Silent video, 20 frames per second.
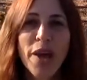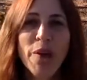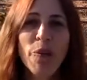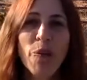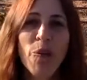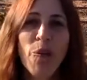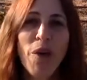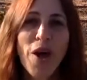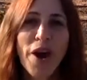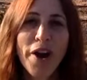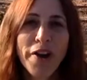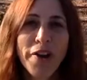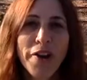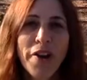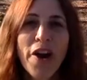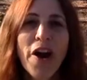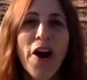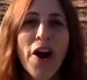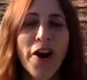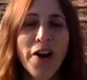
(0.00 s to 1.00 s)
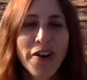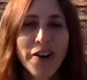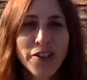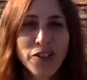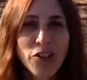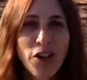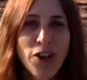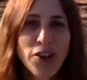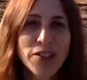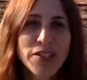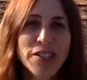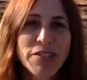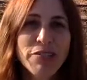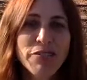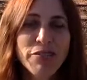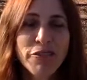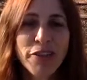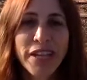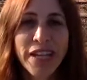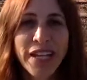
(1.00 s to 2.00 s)
and water are toxin
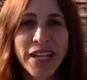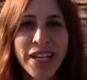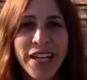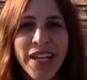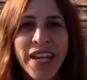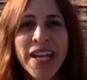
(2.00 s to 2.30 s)
free.